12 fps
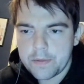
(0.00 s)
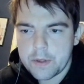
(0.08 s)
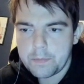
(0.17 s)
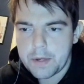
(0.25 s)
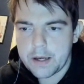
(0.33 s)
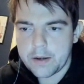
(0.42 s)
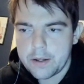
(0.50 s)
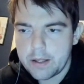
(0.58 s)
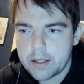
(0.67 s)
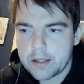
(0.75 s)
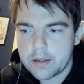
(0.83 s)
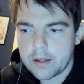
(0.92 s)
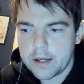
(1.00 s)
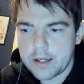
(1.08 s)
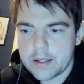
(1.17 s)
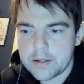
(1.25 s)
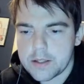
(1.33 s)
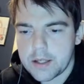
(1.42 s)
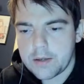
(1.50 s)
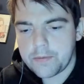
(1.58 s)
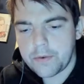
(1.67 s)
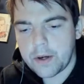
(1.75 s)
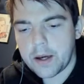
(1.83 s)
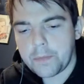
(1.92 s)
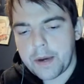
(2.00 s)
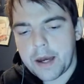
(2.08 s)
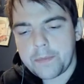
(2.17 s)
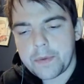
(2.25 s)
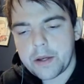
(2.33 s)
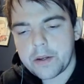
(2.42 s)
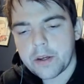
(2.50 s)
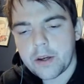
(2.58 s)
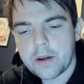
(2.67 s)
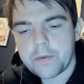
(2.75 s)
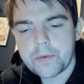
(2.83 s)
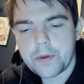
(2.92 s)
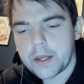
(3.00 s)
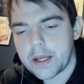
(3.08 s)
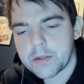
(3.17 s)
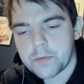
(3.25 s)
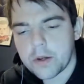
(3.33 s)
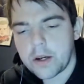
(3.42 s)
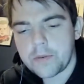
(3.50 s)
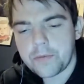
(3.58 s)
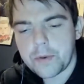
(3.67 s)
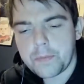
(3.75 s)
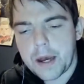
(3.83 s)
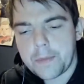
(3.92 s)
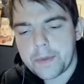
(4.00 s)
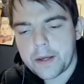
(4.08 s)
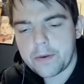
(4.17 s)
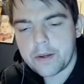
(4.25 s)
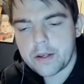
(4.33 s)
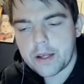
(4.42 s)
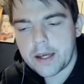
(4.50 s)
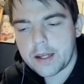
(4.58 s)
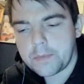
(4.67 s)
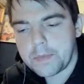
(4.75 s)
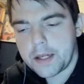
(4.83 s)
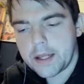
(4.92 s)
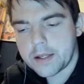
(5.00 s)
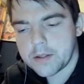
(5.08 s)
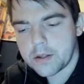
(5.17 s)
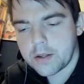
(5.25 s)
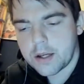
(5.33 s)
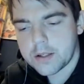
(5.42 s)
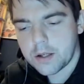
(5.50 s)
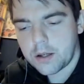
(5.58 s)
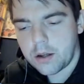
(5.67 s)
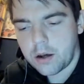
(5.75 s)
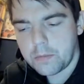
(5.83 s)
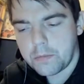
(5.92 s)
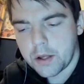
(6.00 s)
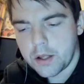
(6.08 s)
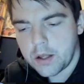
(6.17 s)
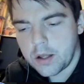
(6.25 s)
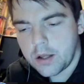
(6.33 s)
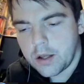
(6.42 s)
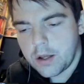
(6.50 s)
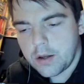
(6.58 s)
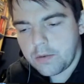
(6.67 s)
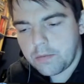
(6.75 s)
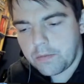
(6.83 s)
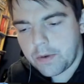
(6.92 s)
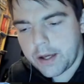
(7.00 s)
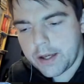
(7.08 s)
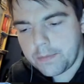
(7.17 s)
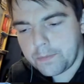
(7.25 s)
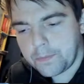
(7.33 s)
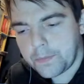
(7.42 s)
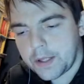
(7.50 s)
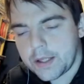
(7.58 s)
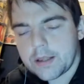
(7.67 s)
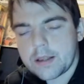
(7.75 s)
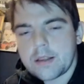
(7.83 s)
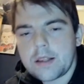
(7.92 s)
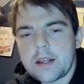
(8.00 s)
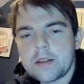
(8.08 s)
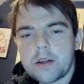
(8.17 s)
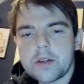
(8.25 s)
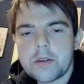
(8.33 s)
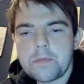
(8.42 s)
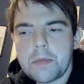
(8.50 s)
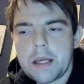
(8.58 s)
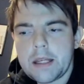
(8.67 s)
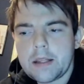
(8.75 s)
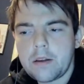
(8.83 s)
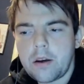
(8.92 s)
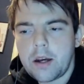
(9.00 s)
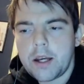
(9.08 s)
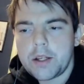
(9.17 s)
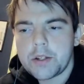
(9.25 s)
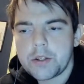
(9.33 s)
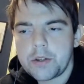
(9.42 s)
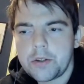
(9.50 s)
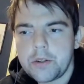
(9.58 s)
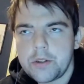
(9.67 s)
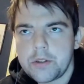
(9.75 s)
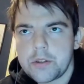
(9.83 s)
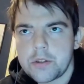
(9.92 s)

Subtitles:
no matter like you see throughout a bad period you're going through, yes, we're going through a bad period at the minute as a club, right? But that doesn't mean I should